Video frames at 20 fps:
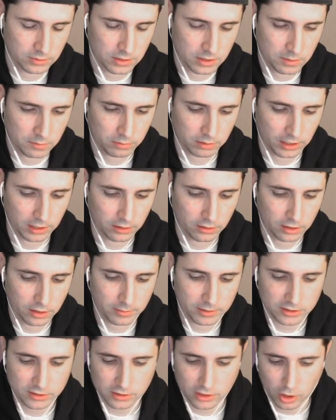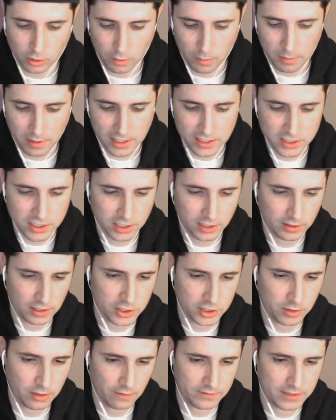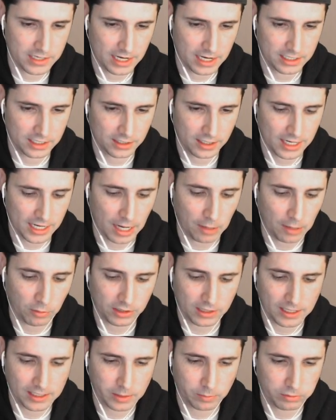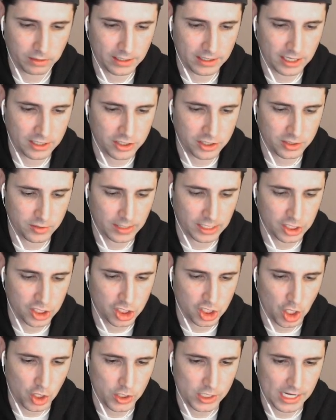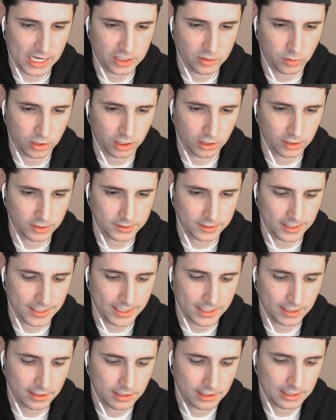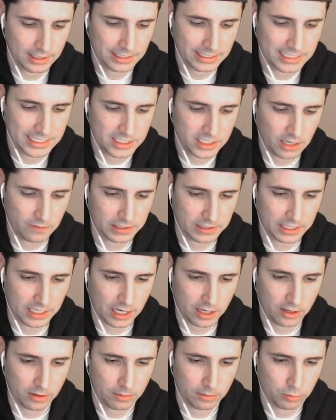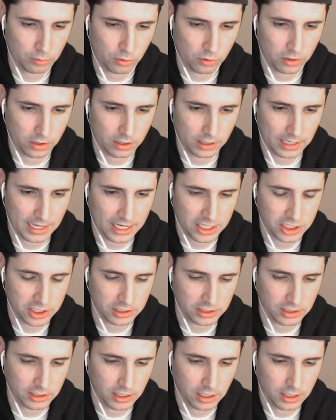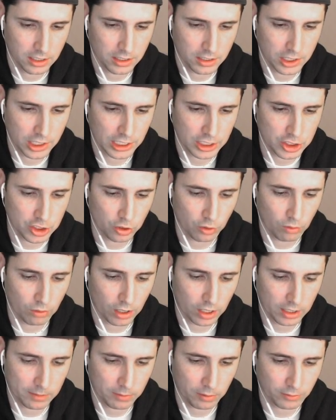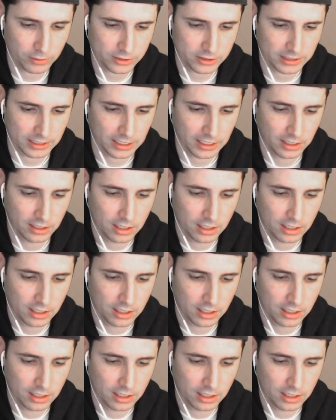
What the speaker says: Play a little bit slower paced here. I do have Dandelion. I would like to play that just so I could show you guys what it looks like. He's tough to get out on the board and actually do work, but we'll see.